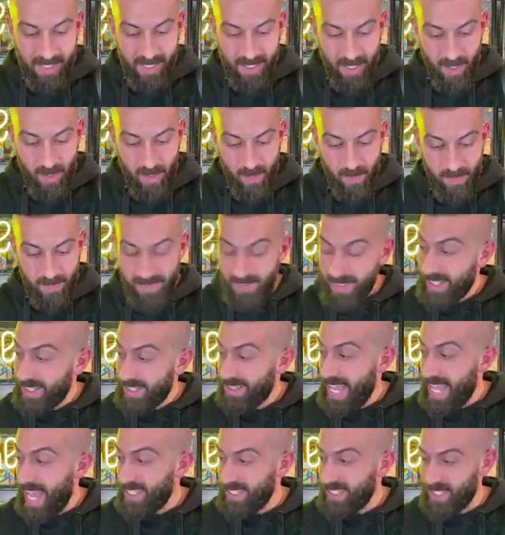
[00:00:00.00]
So
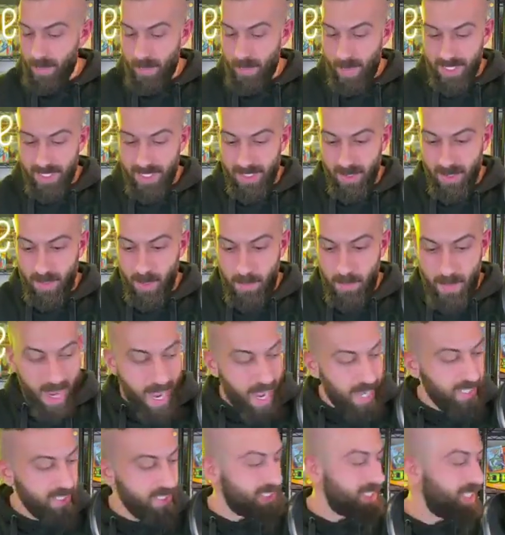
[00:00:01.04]
thank you so much,
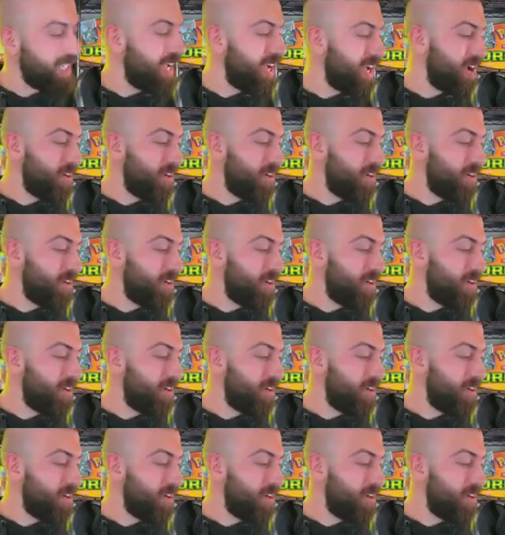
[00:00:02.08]
Lootbox,